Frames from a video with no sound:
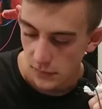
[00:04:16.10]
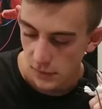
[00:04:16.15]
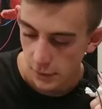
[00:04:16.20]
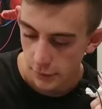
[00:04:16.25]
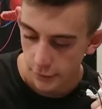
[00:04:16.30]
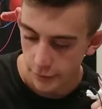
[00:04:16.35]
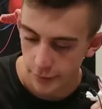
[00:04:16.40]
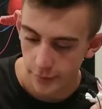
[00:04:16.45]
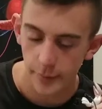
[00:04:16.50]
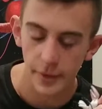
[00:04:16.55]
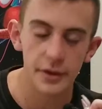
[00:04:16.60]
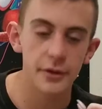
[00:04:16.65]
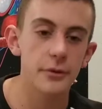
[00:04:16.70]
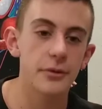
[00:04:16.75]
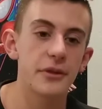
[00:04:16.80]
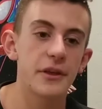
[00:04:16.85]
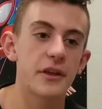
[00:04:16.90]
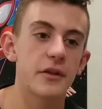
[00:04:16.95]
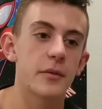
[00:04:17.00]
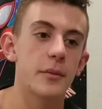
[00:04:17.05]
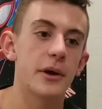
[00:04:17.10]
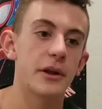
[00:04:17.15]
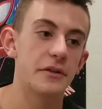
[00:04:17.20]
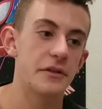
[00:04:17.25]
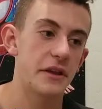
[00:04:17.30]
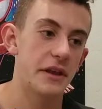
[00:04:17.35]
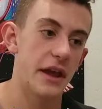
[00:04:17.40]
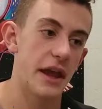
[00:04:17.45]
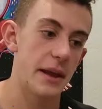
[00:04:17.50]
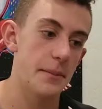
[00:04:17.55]
Some other things about
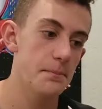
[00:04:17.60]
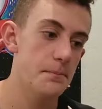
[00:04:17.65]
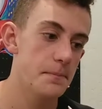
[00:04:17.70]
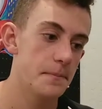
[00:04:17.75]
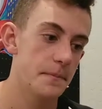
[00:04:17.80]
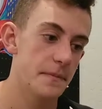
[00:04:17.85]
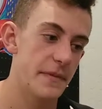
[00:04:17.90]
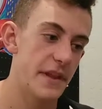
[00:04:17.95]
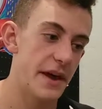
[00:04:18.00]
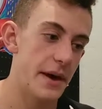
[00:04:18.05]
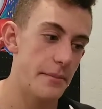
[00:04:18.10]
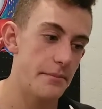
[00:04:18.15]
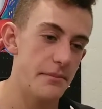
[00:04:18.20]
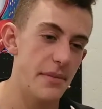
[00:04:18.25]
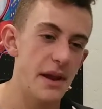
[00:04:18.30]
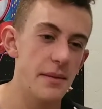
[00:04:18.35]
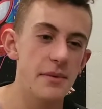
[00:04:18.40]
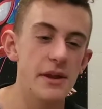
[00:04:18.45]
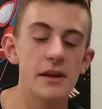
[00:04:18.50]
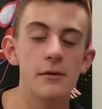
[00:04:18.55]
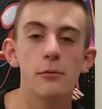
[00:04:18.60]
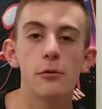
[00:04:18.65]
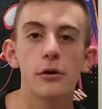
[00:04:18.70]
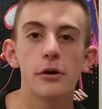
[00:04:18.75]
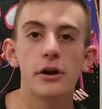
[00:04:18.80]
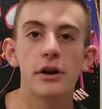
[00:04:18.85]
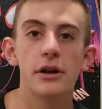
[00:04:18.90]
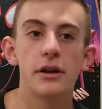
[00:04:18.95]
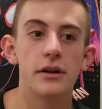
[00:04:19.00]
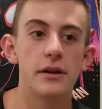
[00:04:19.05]
the game that maybe
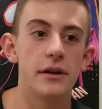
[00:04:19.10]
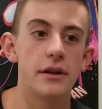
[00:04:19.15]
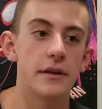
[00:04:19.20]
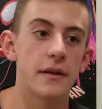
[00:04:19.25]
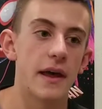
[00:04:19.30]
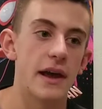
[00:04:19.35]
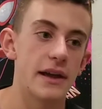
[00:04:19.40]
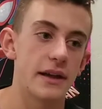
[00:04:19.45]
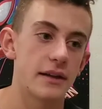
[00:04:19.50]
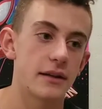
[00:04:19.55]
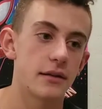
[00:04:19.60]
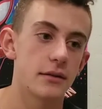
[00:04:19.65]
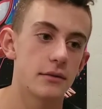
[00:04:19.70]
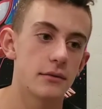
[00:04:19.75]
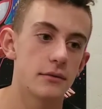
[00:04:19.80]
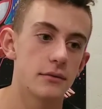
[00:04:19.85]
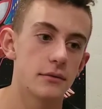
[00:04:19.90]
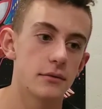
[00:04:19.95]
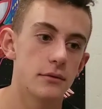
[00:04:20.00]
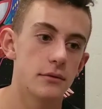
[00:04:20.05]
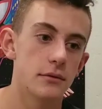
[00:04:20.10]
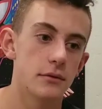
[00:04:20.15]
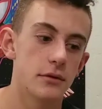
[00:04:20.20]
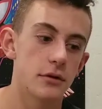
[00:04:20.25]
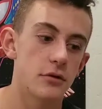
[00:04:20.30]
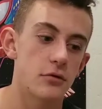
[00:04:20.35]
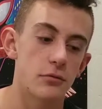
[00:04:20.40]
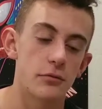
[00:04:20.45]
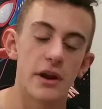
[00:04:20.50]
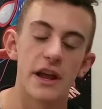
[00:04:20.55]
weren't
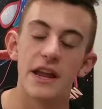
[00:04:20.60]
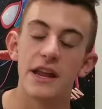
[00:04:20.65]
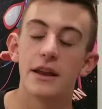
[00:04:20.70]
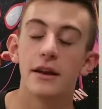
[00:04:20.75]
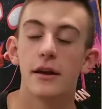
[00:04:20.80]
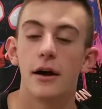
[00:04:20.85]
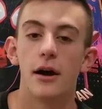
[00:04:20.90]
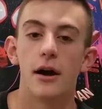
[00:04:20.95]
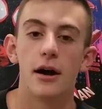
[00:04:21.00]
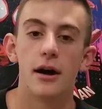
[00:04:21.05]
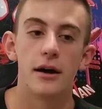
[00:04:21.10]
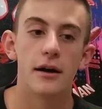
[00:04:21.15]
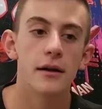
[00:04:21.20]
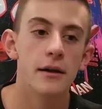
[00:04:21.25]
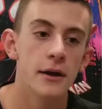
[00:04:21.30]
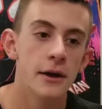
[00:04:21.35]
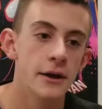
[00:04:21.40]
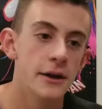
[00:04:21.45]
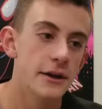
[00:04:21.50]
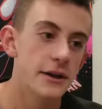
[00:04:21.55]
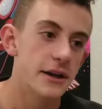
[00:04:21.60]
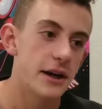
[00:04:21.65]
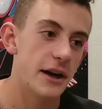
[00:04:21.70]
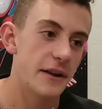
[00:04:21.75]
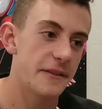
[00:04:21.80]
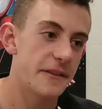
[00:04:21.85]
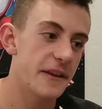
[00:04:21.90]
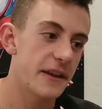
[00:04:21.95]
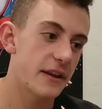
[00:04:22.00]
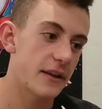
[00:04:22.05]
great. I
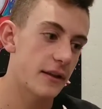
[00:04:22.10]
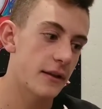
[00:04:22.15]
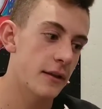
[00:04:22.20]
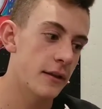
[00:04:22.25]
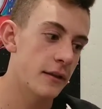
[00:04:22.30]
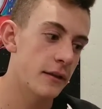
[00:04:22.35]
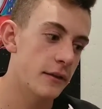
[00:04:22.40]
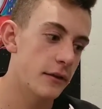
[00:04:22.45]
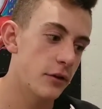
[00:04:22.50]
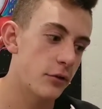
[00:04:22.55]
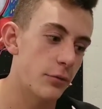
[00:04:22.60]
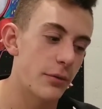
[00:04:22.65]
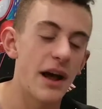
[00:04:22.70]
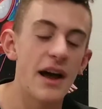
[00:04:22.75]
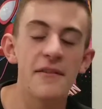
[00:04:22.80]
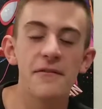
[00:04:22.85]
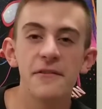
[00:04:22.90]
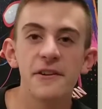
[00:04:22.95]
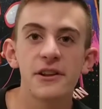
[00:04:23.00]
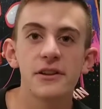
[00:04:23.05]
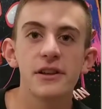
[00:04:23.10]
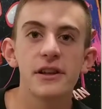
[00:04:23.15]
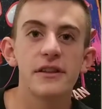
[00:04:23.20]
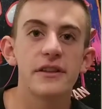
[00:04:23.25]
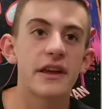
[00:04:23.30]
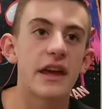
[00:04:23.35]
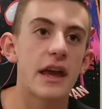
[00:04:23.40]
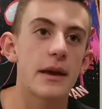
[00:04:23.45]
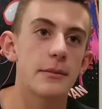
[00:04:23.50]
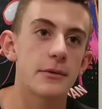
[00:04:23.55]
think graphically the
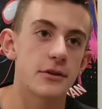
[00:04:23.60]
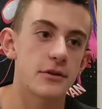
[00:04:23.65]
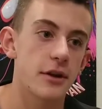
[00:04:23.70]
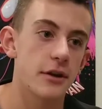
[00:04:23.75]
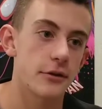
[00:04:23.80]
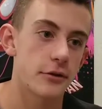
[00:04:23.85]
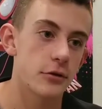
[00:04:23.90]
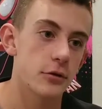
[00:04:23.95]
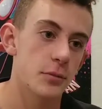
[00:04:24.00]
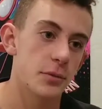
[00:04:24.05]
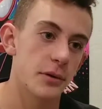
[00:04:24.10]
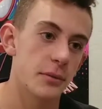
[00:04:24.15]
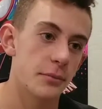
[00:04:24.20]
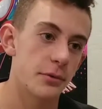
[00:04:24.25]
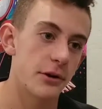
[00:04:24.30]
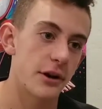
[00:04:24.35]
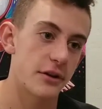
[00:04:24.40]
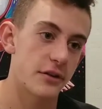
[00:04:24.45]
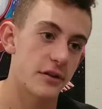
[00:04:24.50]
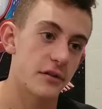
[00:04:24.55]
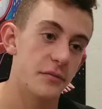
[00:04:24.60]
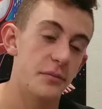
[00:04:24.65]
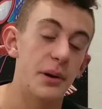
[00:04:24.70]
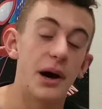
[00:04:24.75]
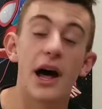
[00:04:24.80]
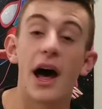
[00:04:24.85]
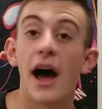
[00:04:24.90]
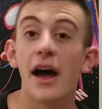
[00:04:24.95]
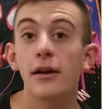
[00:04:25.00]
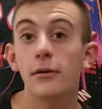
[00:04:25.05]
game is not super impressive,
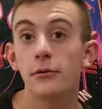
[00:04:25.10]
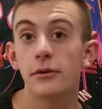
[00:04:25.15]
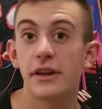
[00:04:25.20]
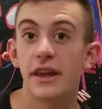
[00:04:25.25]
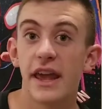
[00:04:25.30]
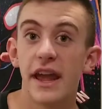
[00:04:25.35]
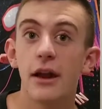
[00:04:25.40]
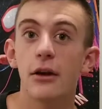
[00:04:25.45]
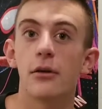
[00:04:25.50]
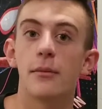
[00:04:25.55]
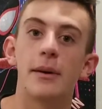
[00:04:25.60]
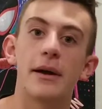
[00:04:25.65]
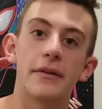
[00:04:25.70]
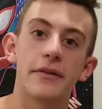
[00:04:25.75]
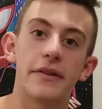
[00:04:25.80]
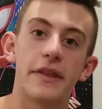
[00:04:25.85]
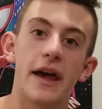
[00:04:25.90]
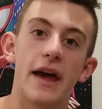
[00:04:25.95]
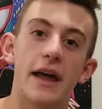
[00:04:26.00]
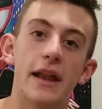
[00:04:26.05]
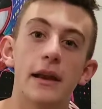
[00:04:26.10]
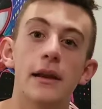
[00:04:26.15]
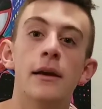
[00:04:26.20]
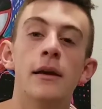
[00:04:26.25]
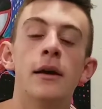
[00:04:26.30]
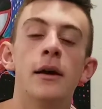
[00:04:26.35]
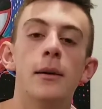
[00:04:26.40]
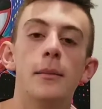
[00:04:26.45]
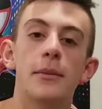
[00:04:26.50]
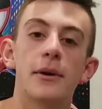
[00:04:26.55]
but I don't care about that
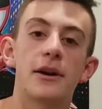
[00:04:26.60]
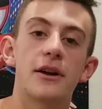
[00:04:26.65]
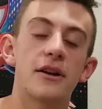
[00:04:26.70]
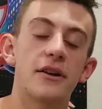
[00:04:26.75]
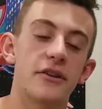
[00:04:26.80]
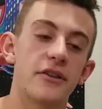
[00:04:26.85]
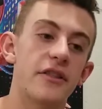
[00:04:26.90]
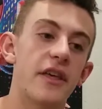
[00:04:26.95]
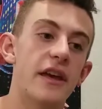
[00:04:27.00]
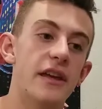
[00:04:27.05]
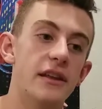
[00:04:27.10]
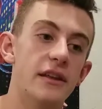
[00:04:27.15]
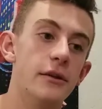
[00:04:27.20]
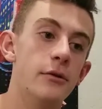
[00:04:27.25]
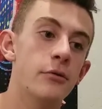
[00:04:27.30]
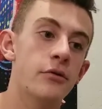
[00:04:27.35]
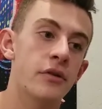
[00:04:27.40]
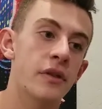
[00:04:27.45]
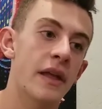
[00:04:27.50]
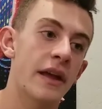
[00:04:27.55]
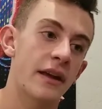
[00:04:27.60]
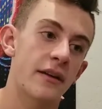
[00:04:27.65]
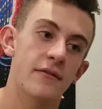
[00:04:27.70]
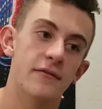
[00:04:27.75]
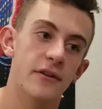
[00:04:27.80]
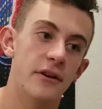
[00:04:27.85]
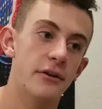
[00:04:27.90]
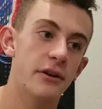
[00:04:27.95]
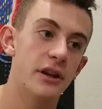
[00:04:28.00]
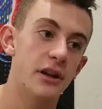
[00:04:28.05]
because they used a
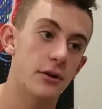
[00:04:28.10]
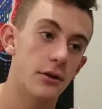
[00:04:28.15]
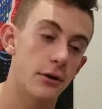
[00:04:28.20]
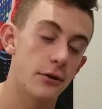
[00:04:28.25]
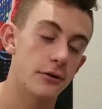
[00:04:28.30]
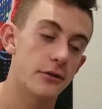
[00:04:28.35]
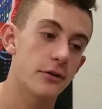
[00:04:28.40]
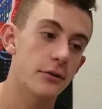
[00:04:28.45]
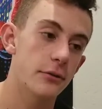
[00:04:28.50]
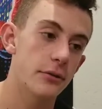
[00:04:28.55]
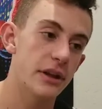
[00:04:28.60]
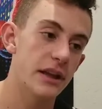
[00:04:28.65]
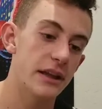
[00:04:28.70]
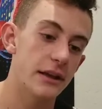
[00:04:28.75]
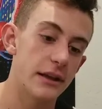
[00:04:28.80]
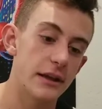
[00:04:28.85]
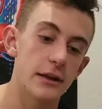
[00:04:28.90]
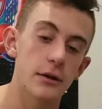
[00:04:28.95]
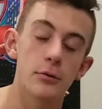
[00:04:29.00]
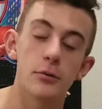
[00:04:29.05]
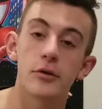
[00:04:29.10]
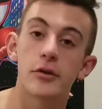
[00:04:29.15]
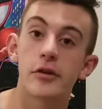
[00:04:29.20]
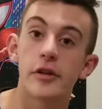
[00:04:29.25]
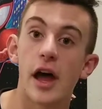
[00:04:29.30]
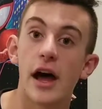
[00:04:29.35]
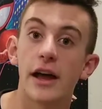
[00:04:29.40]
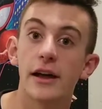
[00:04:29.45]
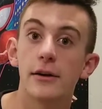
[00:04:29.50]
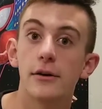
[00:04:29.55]
very cartoony, cute
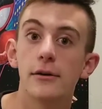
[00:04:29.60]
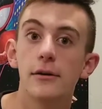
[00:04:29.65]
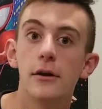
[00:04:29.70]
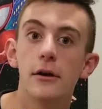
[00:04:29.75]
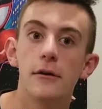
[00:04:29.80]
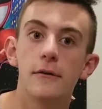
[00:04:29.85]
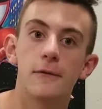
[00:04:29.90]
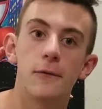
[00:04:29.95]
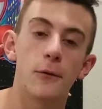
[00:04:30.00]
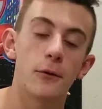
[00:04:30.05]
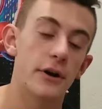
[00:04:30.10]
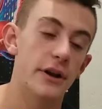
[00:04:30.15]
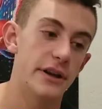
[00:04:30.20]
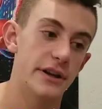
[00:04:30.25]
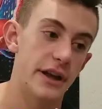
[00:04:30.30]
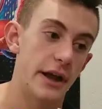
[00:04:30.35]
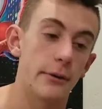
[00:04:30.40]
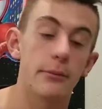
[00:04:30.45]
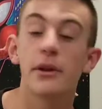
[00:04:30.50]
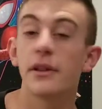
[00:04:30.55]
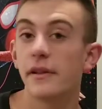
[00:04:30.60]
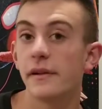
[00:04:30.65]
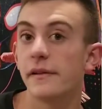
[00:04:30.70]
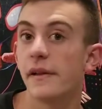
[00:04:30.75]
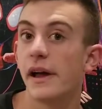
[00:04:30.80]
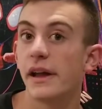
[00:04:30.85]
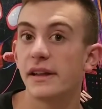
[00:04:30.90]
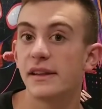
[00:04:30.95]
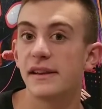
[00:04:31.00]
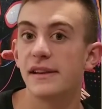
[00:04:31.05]
style for it, and I really
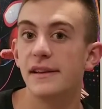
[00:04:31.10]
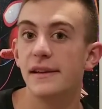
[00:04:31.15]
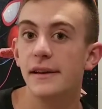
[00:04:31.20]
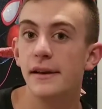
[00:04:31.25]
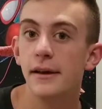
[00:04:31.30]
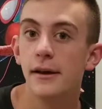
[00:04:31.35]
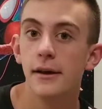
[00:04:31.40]
liked it.